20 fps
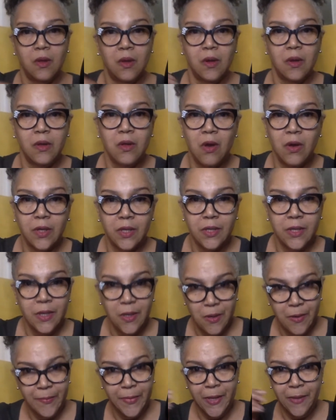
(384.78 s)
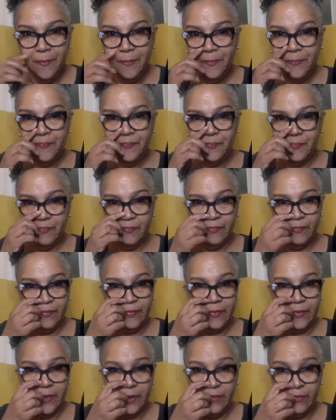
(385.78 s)
y'all can hear me
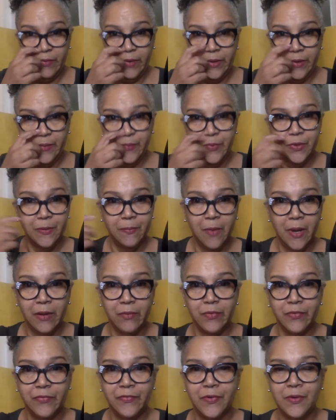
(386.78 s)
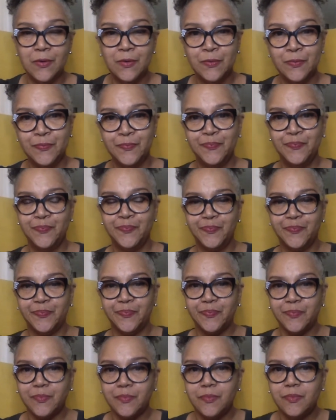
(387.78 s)
and get right up on the microphone.
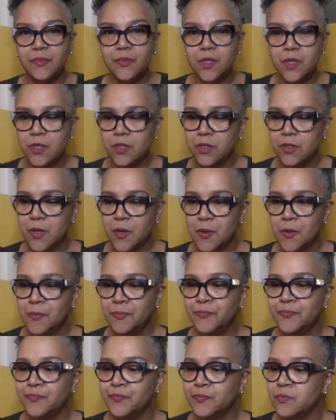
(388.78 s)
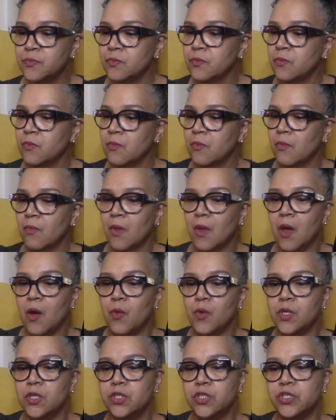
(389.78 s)
So I
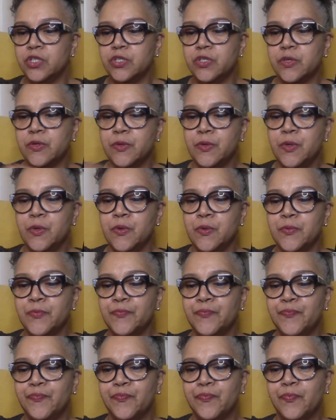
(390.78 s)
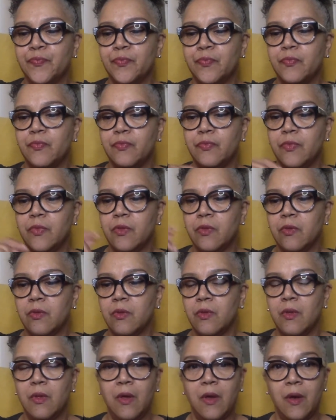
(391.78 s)
wanted to show you
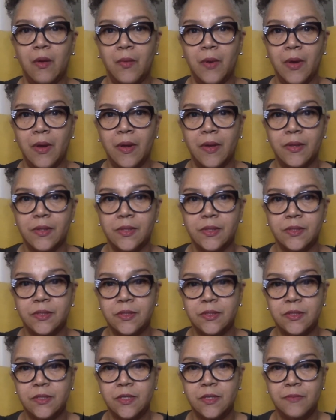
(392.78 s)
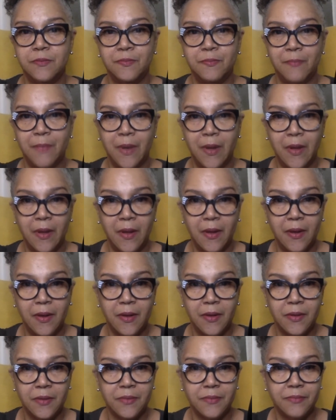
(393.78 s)
how I steep my
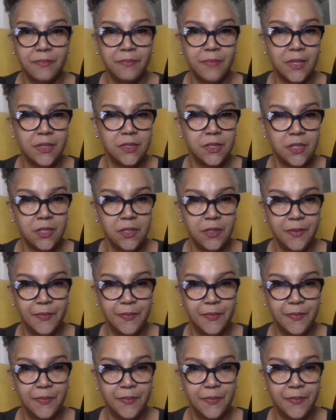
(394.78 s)
tea,